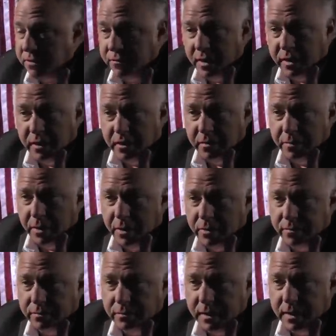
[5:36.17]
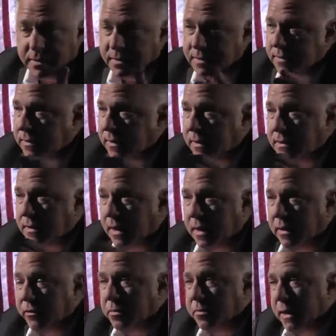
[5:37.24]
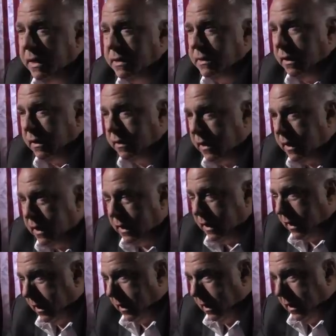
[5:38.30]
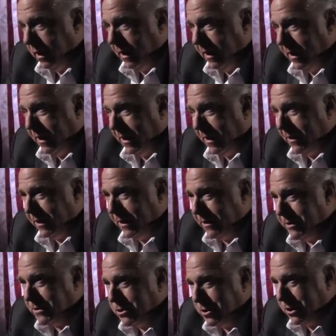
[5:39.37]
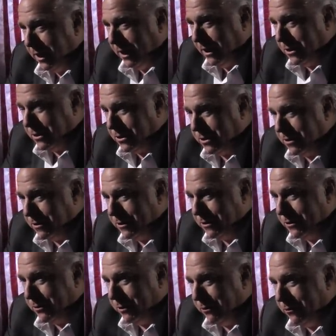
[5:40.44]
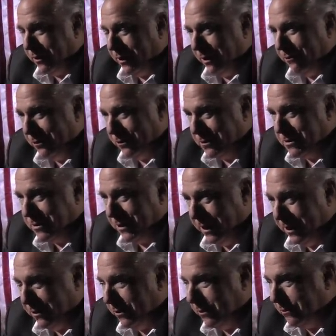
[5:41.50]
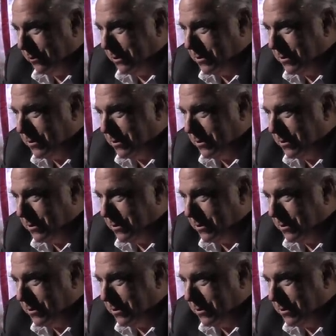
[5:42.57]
defending the Pope. That's kind of an amazing thing. A lot has changed. 25 years later, for